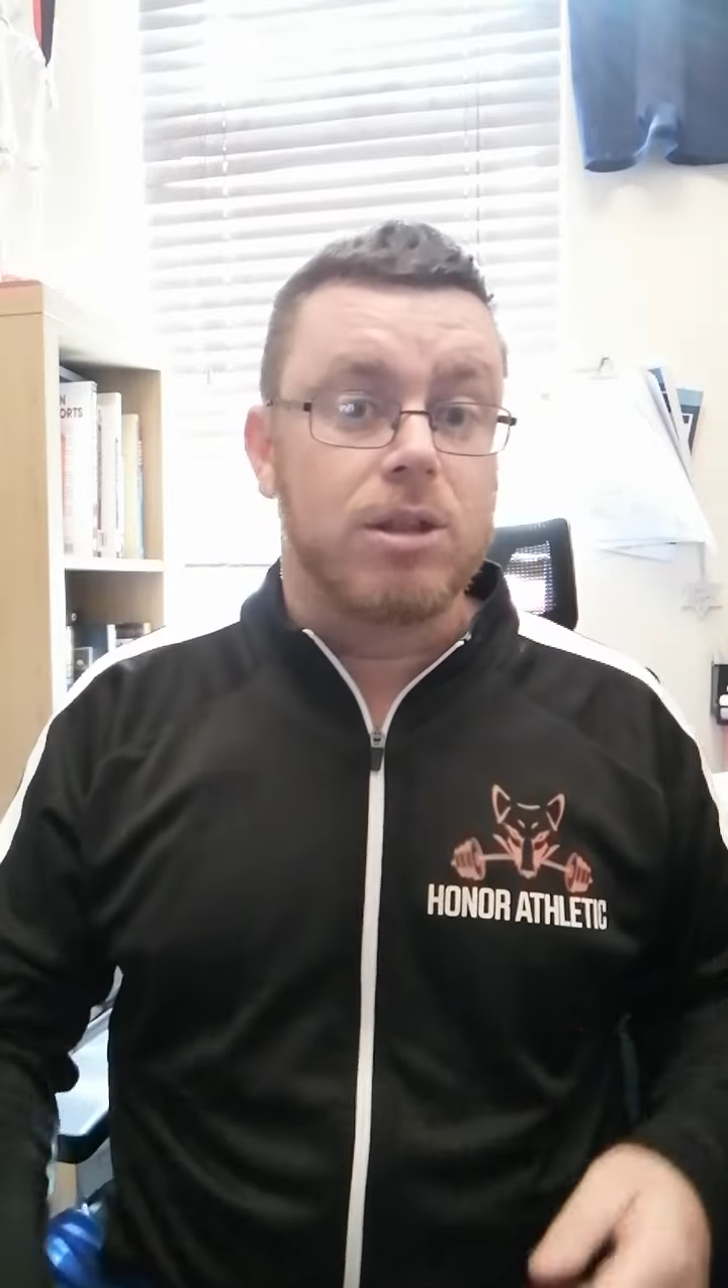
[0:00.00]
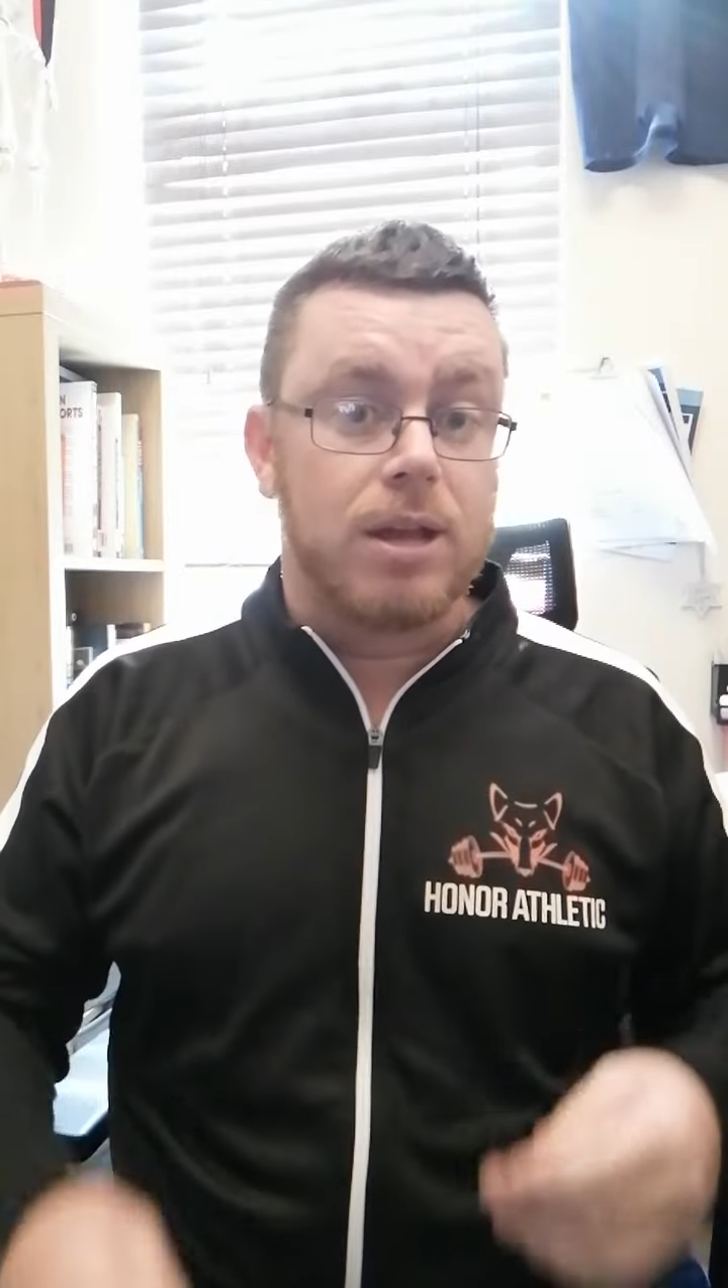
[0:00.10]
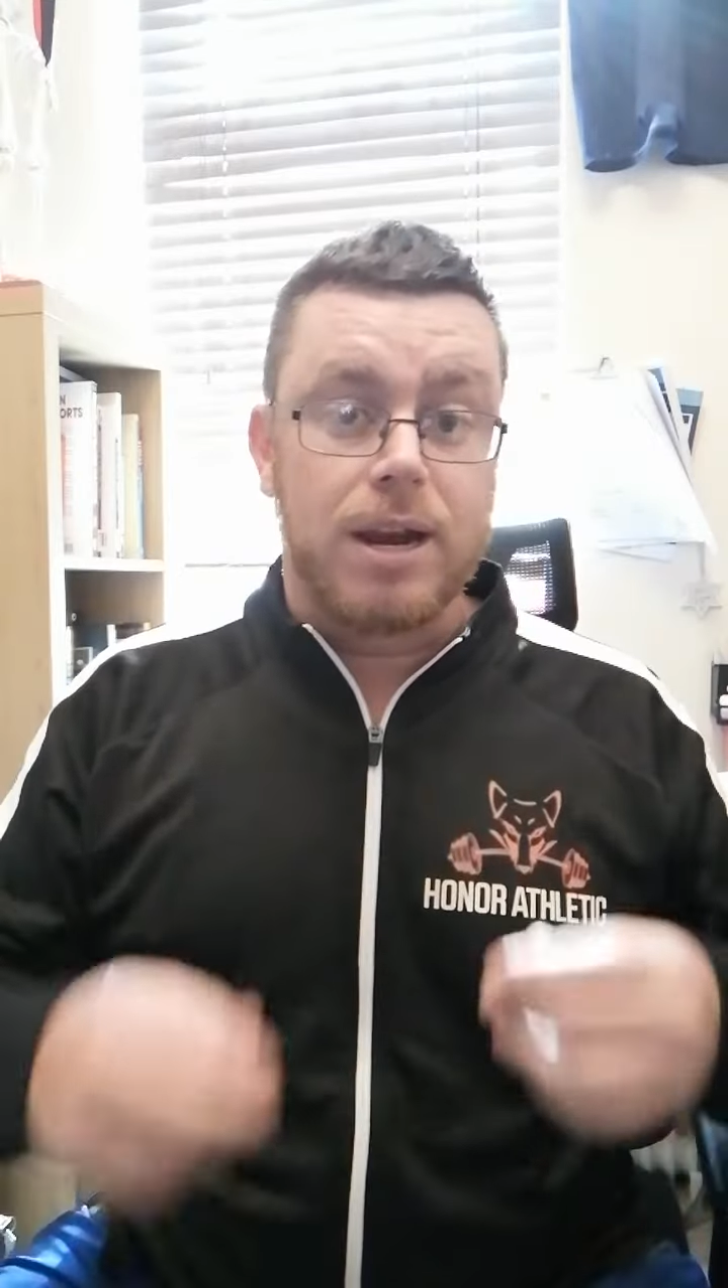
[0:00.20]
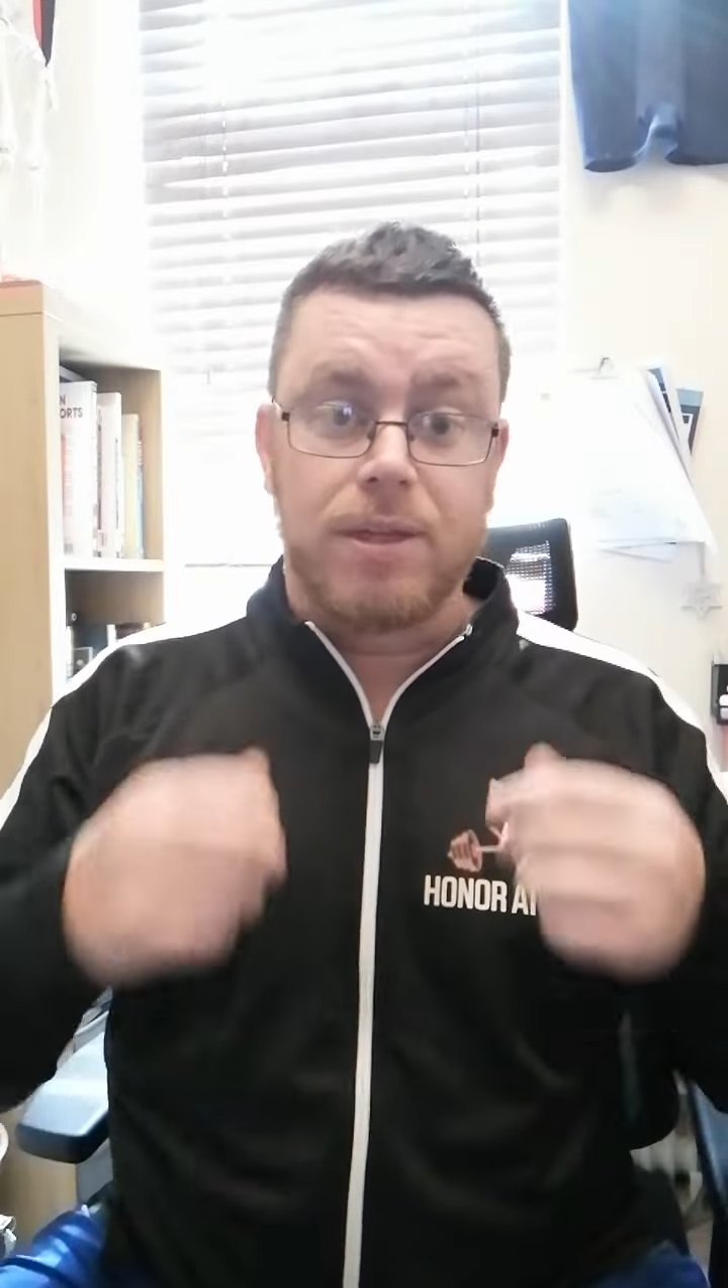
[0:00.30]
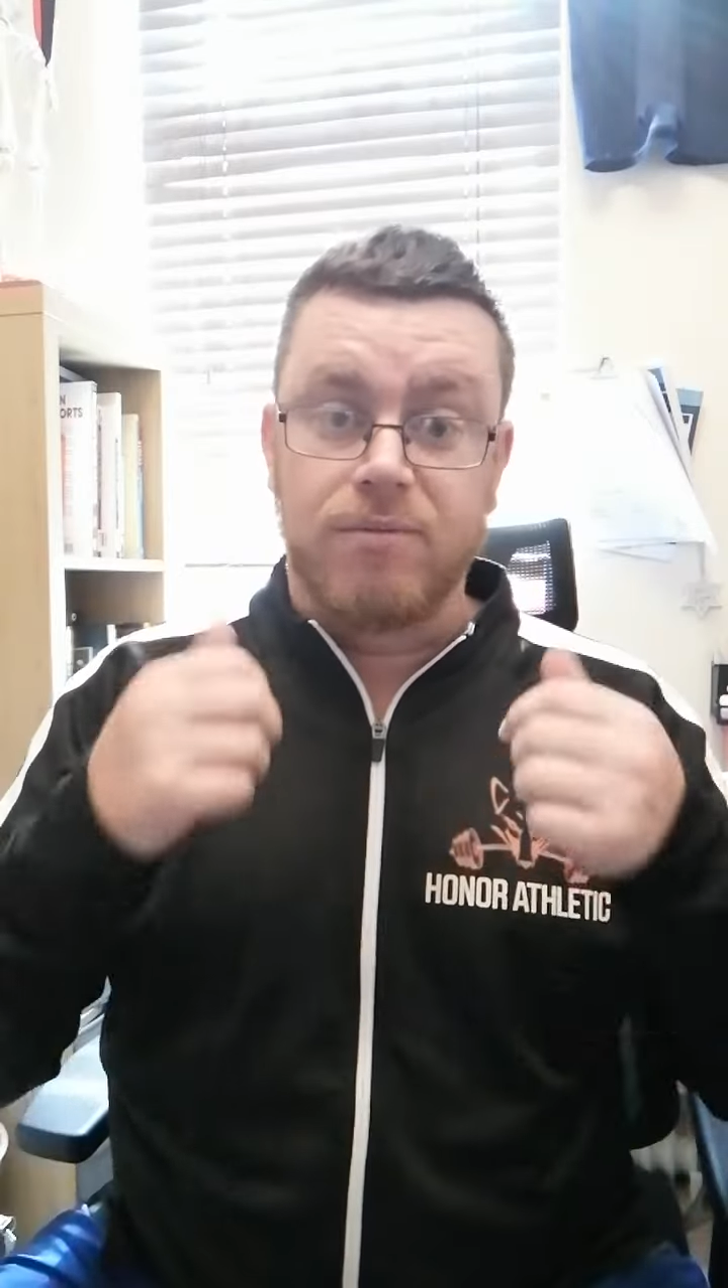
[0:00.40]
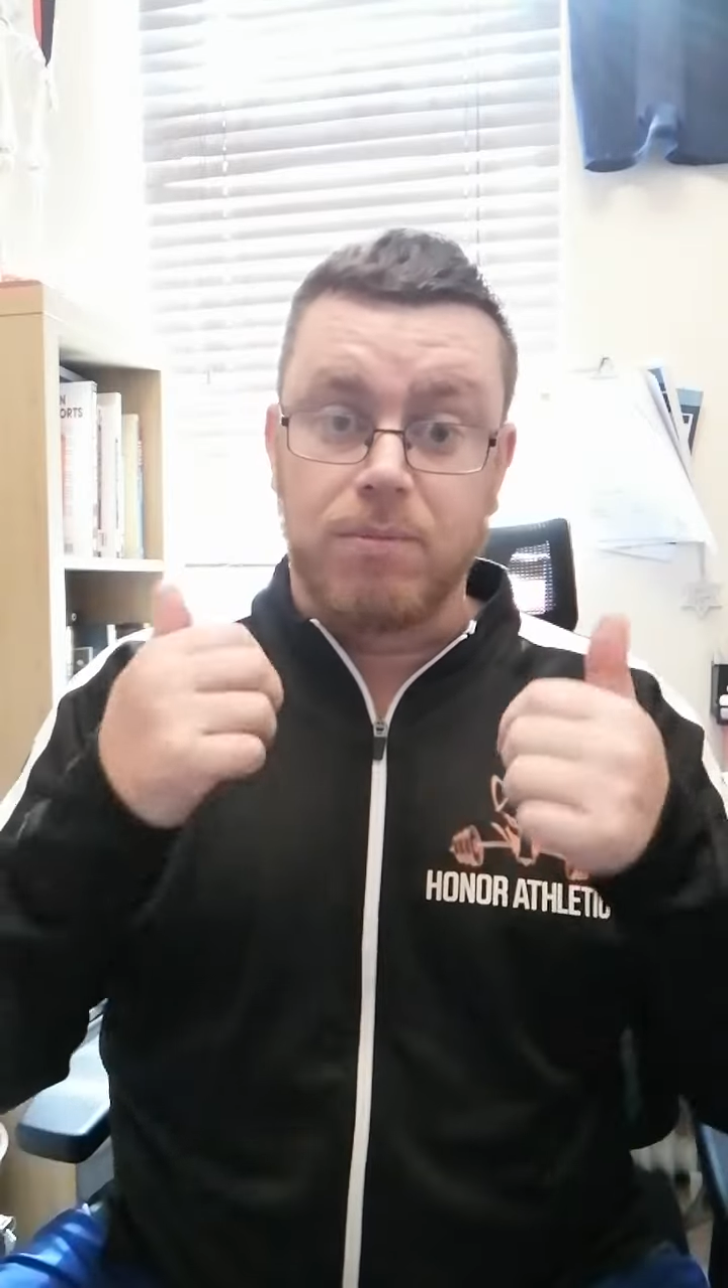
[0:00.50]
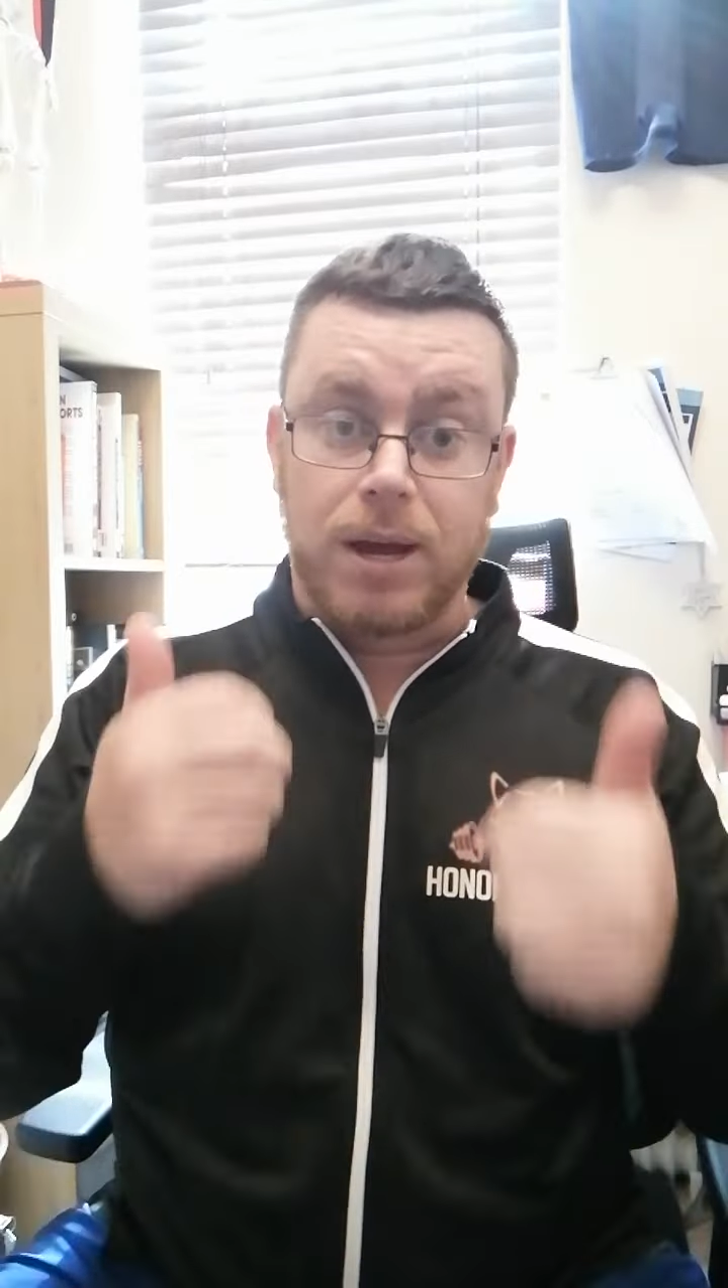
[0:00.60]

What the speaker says: anything from